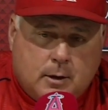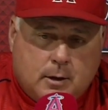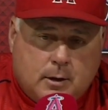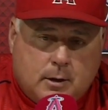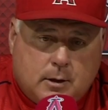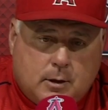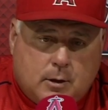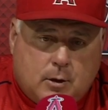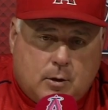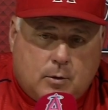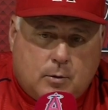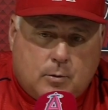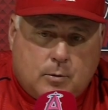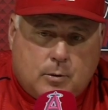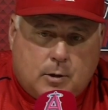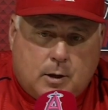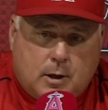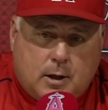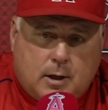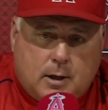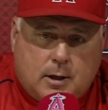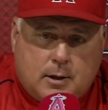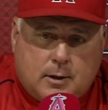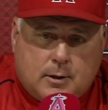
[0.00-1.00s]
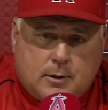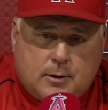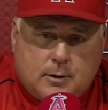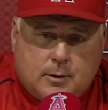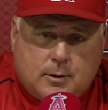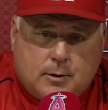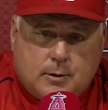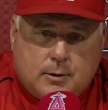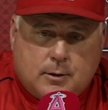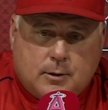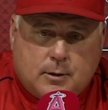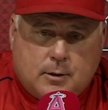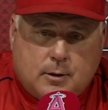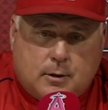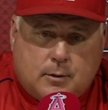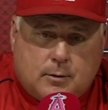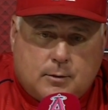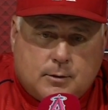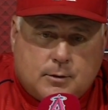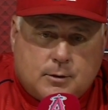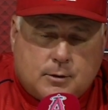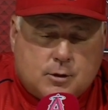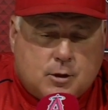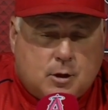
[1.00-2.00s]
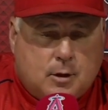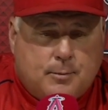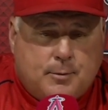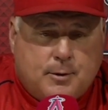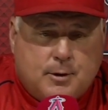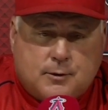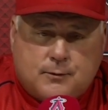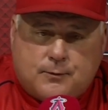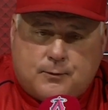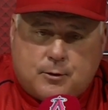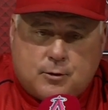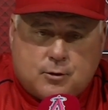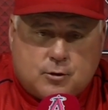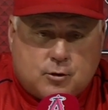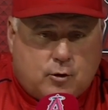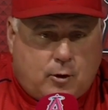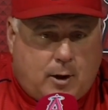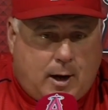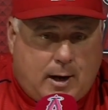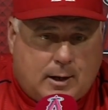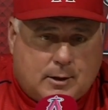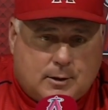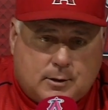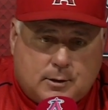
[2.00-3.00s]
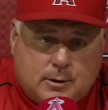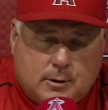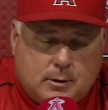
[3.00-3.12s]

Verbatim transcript: you know uh, you know this is going to be his first crack.